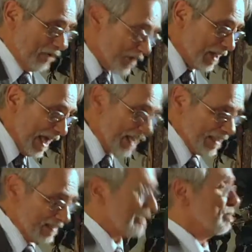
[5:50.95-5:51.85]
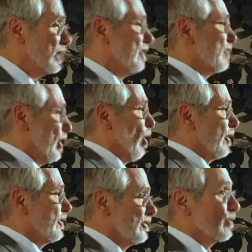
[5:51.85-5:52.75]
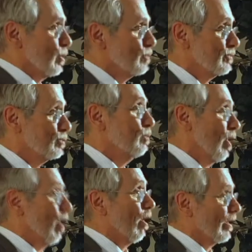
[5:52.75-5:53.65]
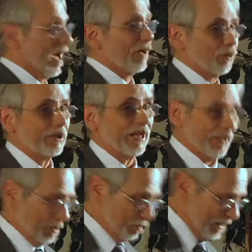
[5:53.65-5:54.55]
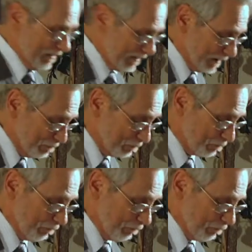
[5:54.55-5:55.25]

For the laity is simply regarded as those who are not ordained priests.